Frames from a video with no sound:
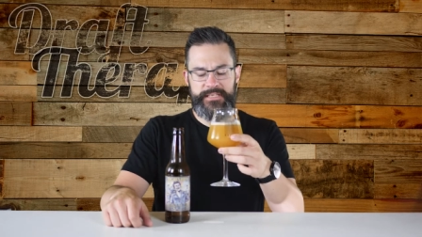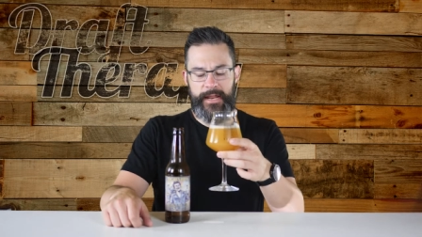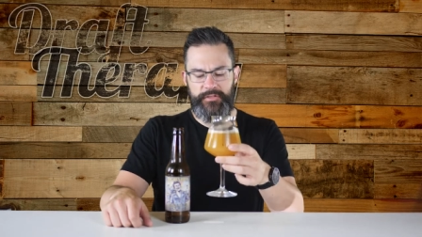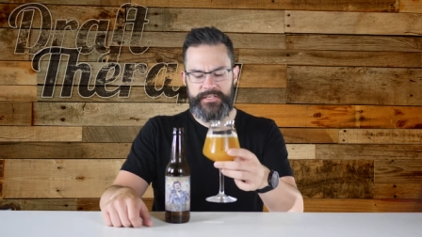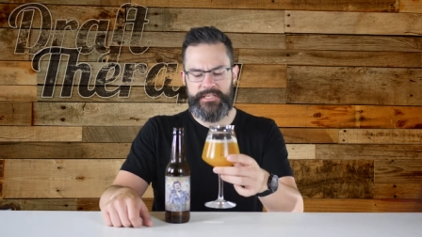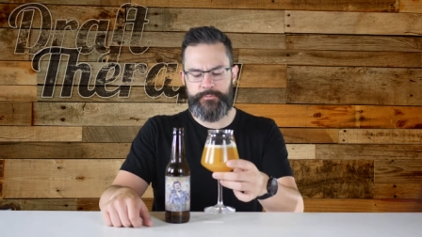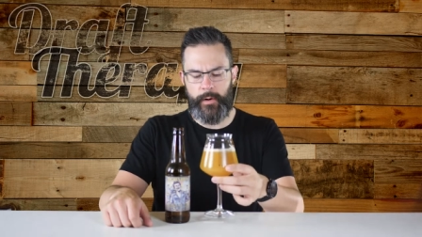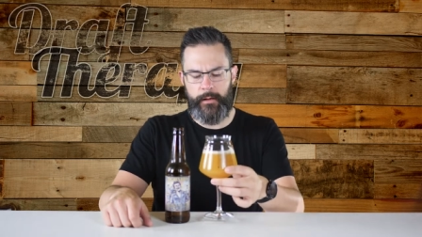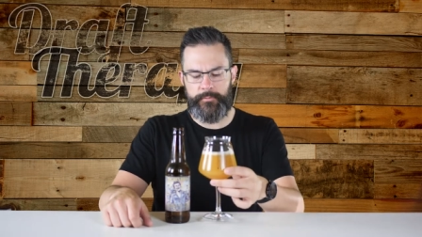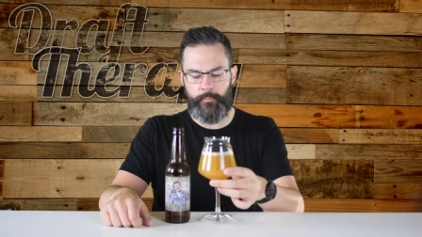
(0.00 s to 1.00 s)
see, now this is
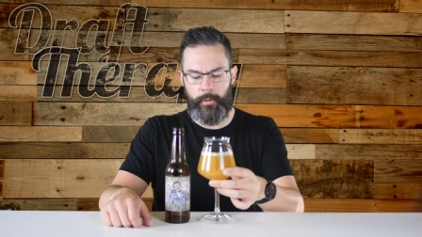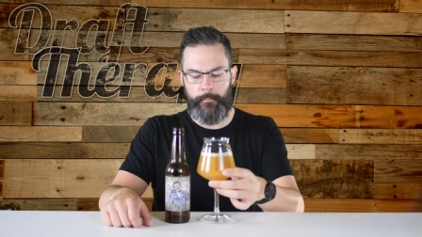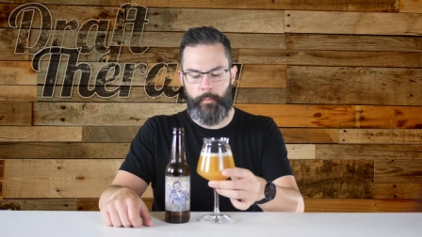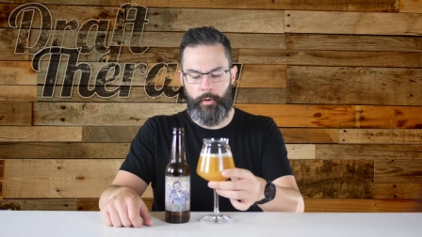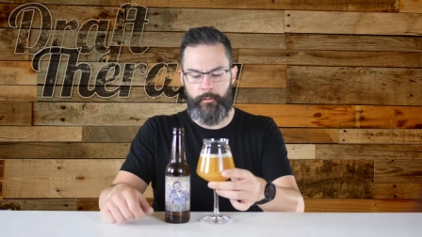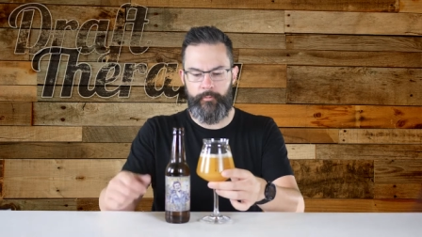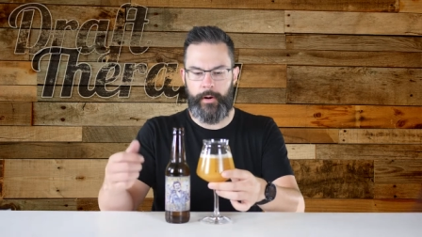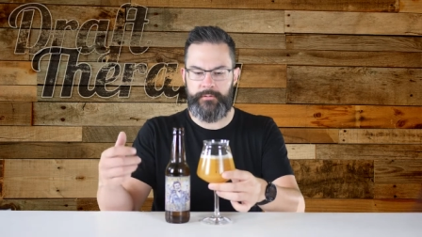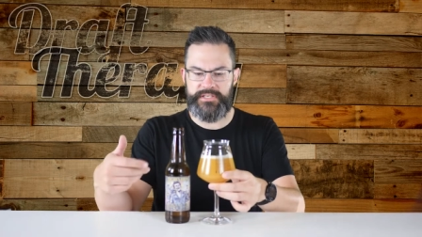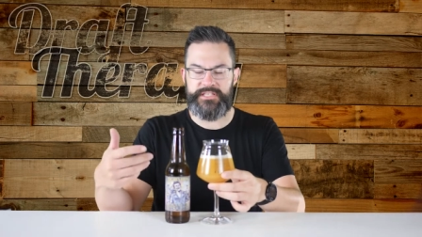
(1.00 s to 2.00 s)
what I what more of what
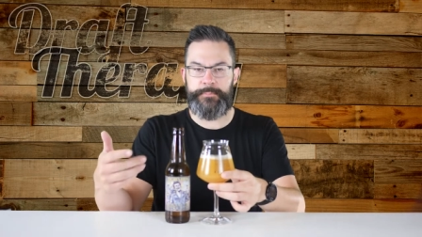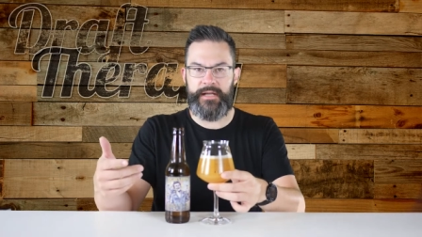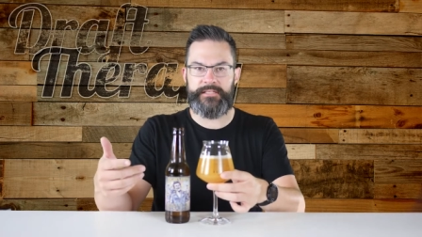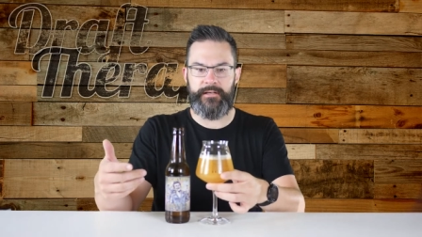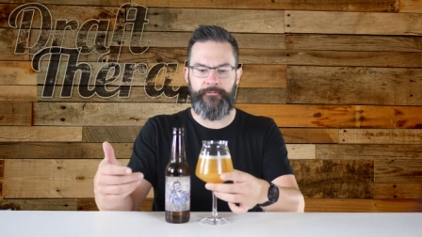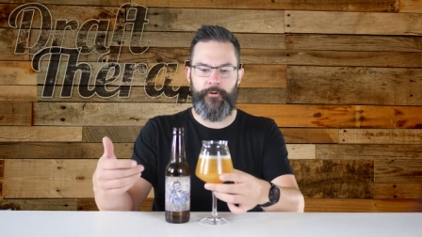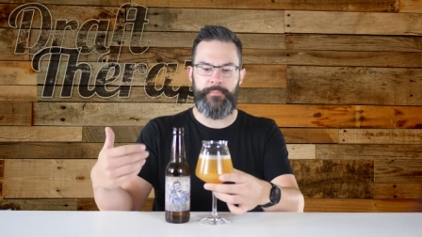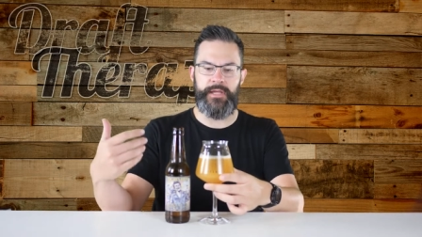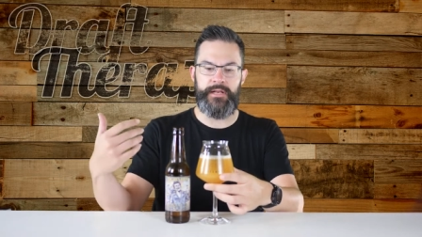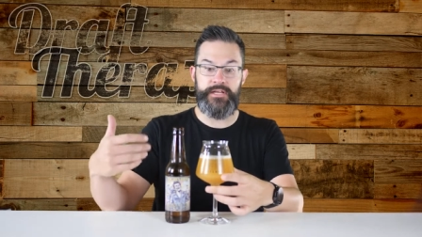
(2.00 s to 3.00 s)
I was expecting
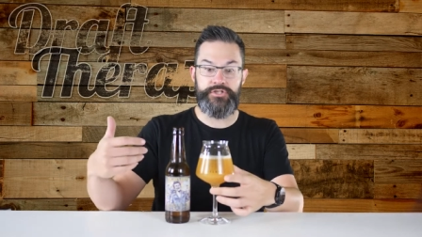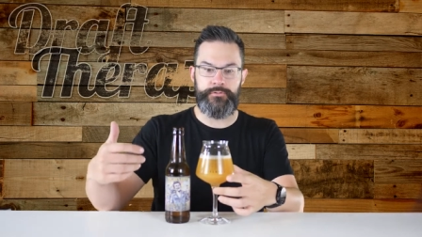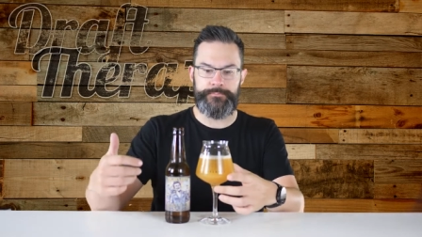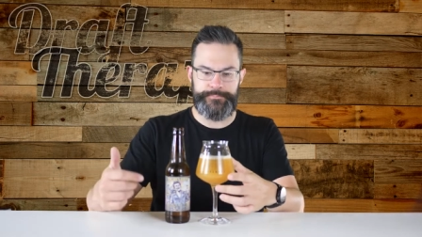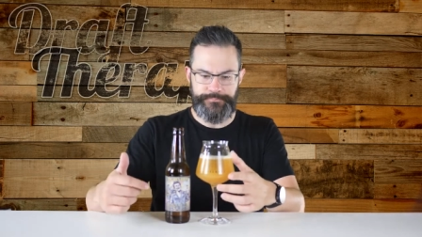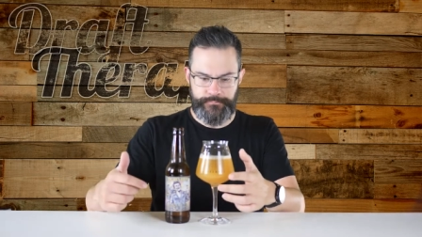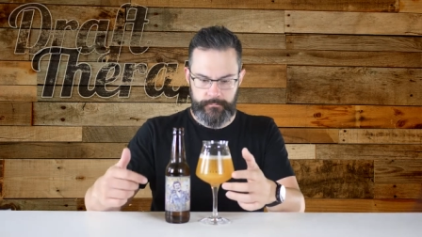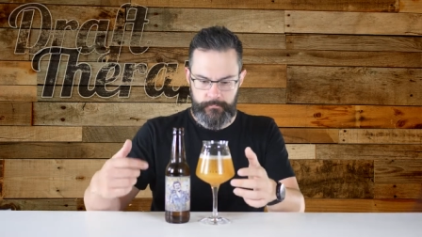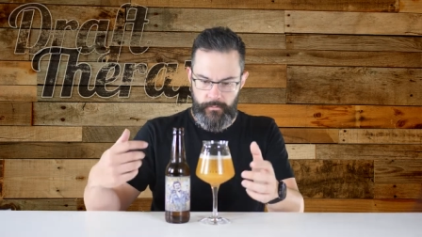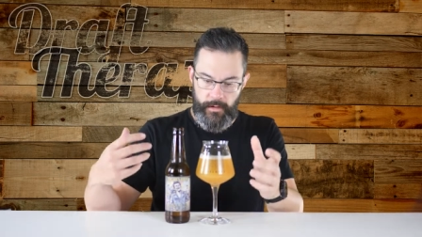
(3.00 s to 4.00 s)
from the initial,
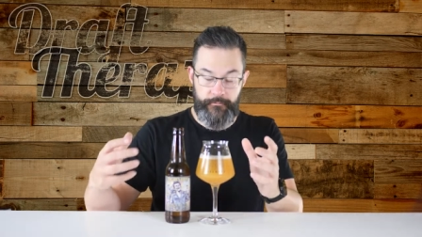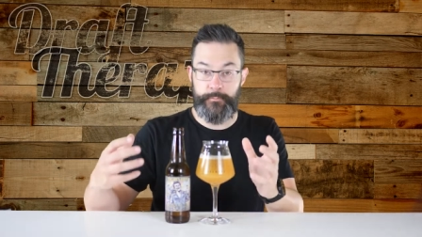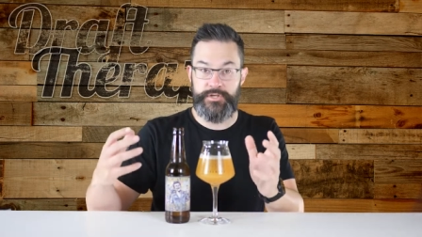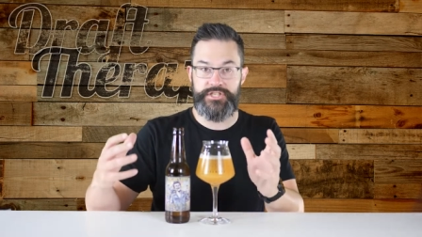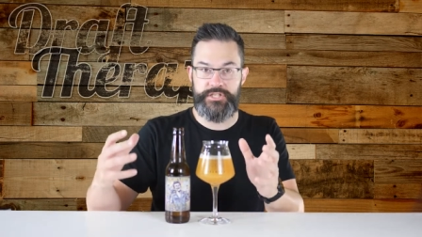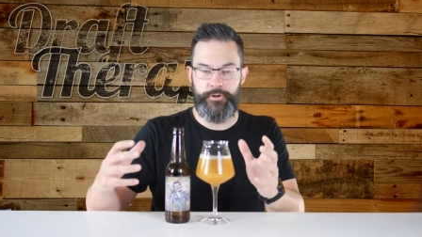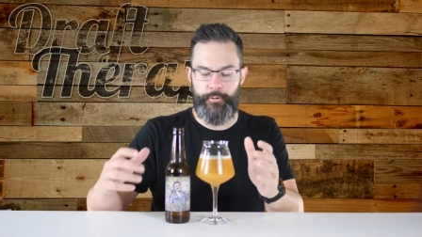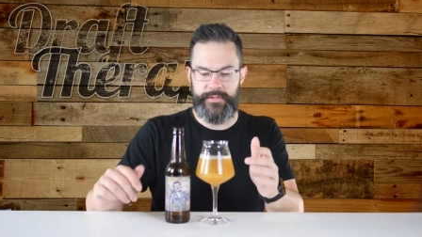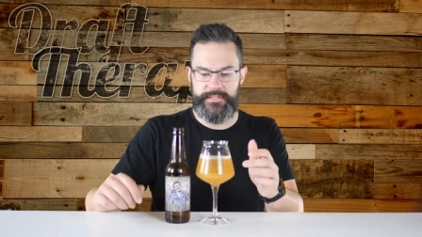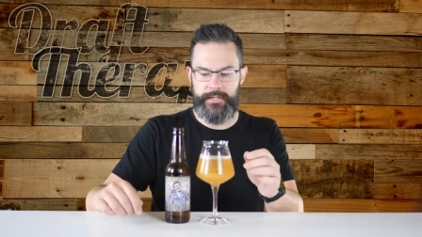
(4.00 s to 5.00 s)
from just
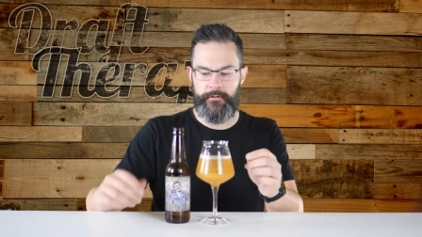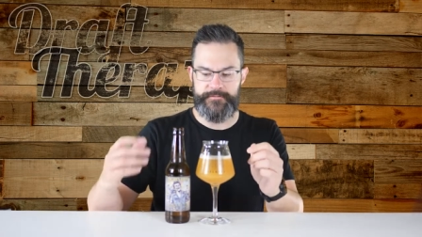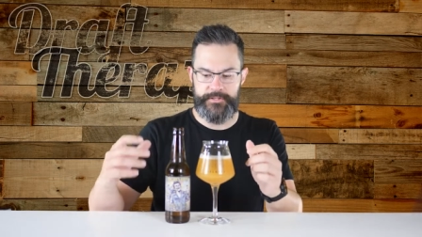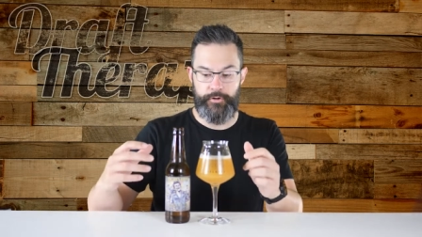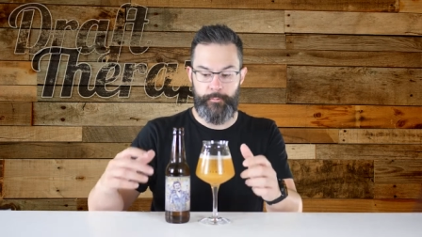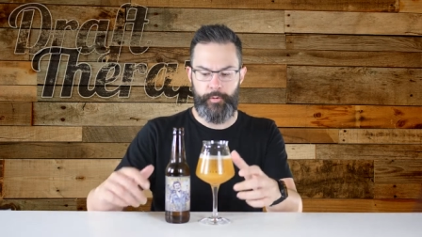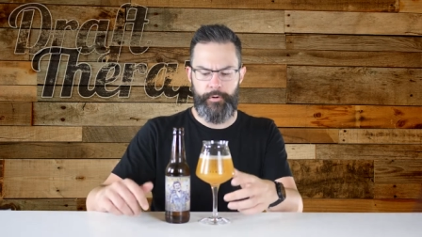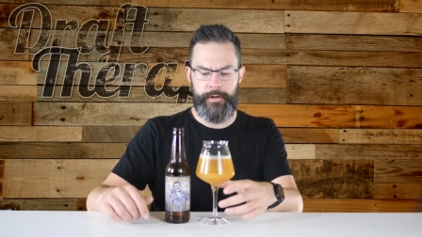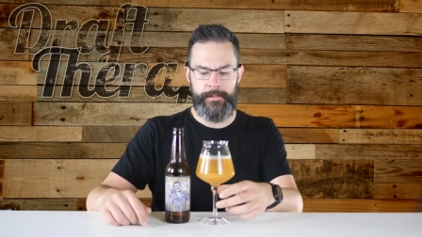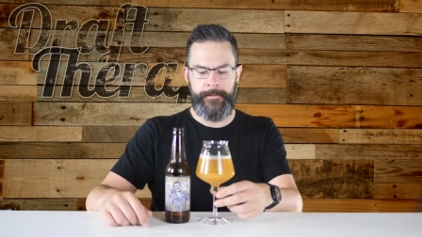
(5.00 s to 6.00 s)
Slurm itself. Slurm
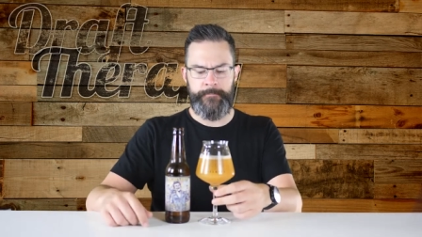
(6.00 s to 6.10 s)
Lord,